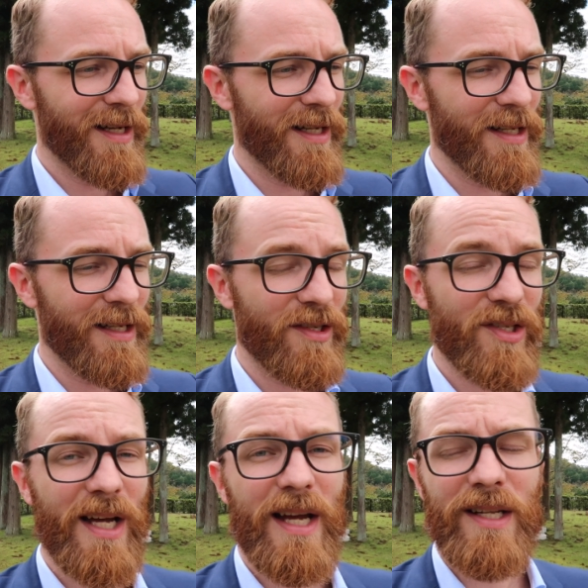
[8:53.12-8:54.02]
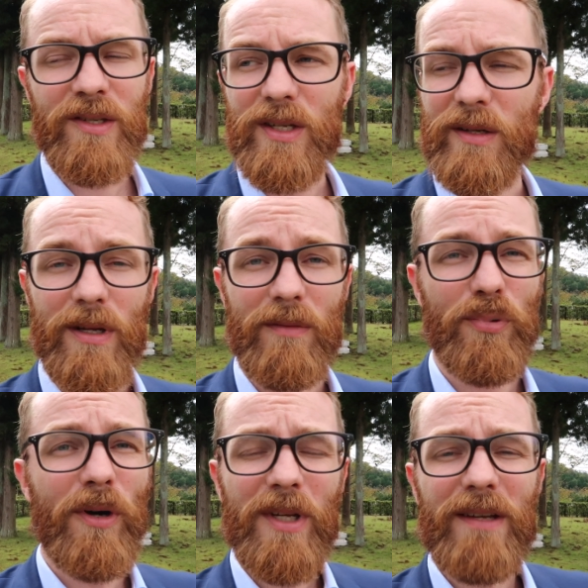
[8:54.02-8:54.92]
in, in science and, and,
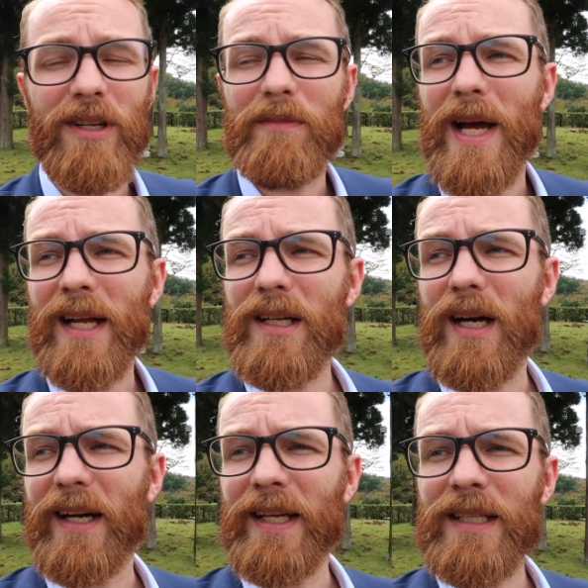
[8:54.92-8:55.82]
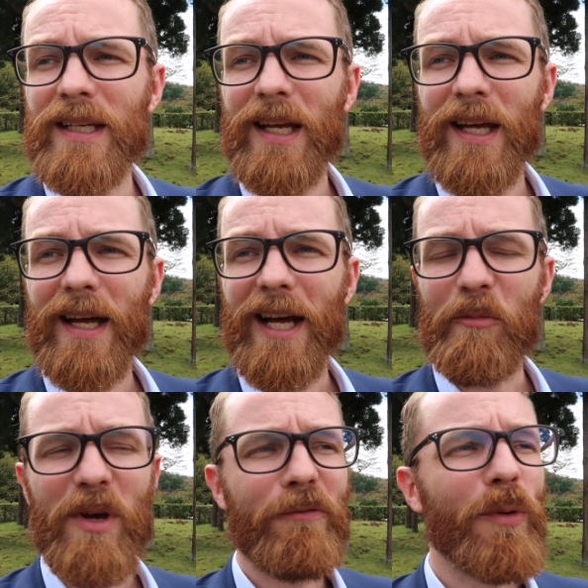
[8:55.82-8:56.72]
probably even in mankind
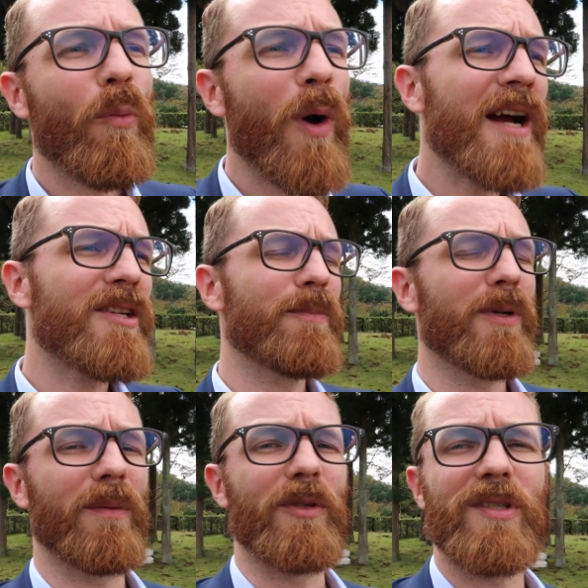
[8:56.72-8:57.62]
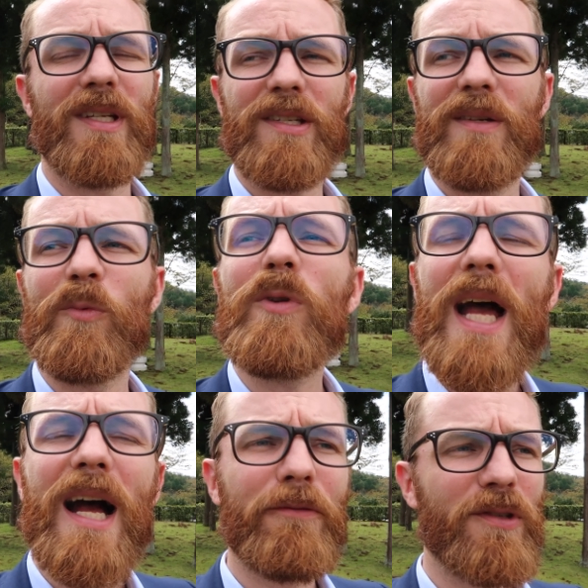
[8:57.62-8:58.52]
um, if we were to publish this and would
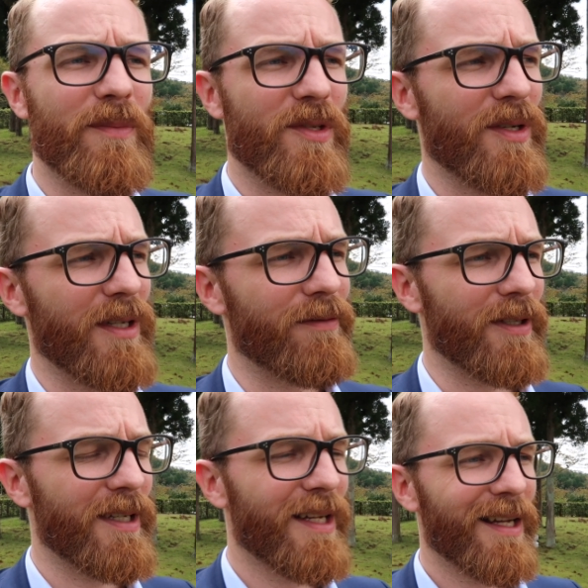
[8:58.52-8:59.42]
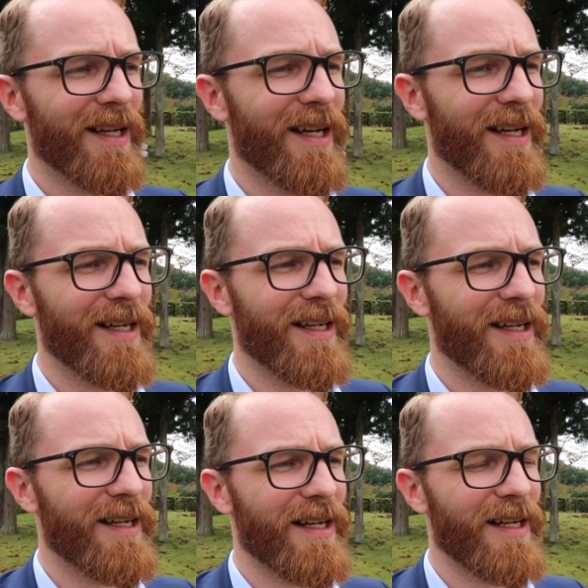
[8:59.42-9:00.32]
have some sort of a uh,
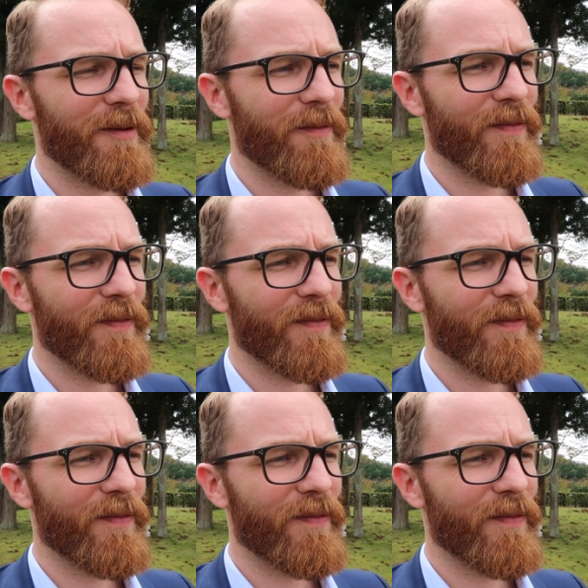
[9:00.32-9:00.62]
uh,